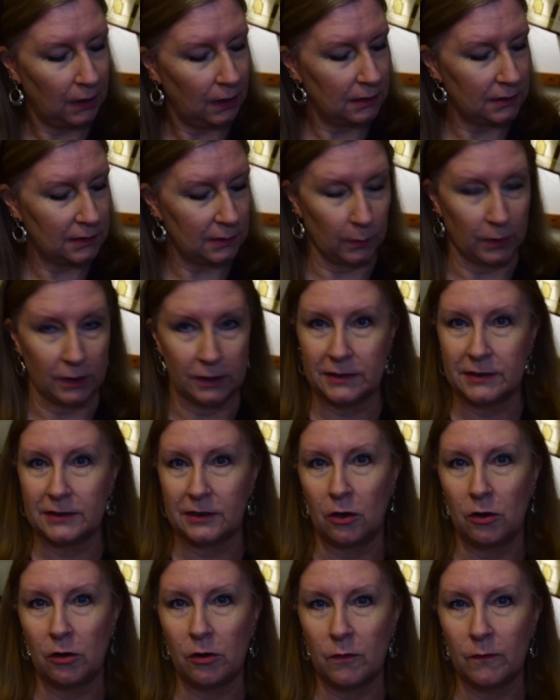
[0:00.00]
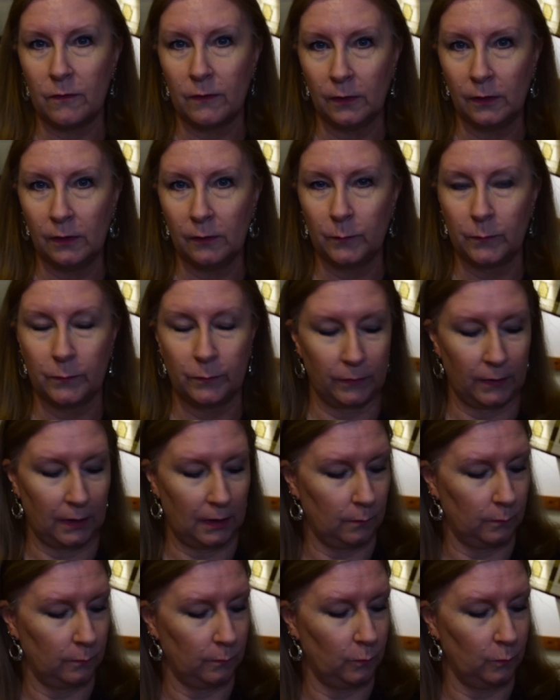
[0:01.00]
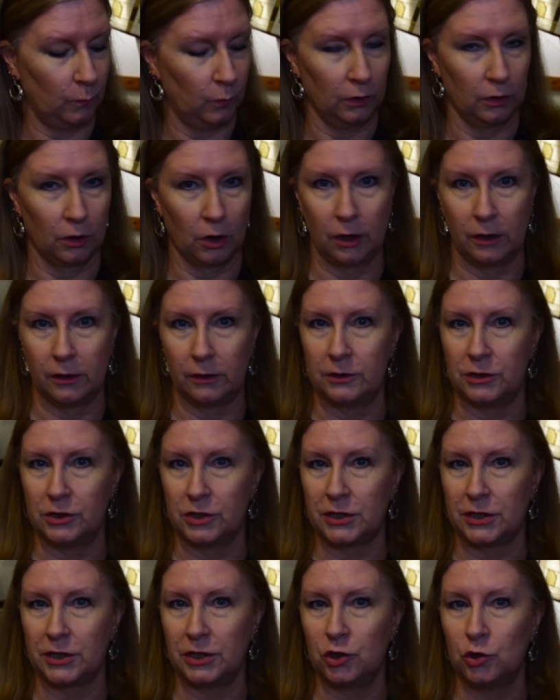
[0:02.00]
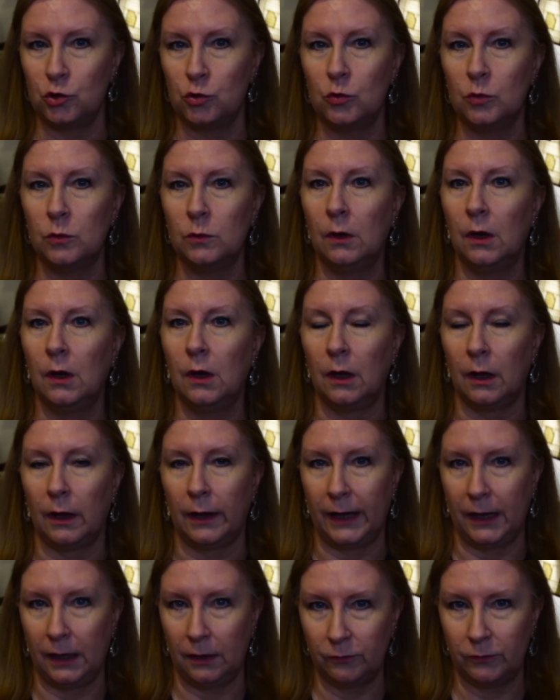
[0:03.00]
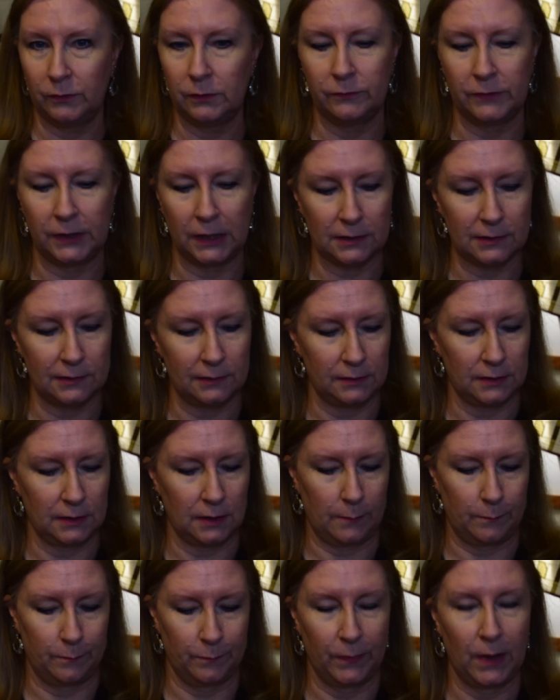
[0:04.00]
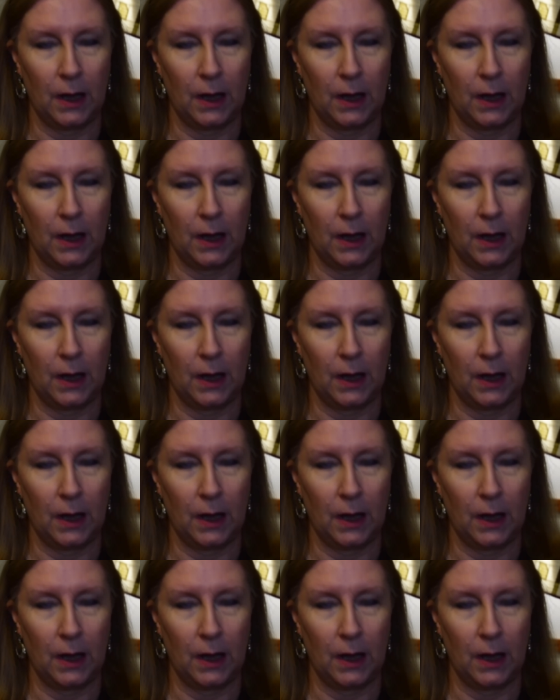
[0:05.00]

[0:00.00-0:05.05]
So we're going to start over and we're going to just do a handful of decks at a time.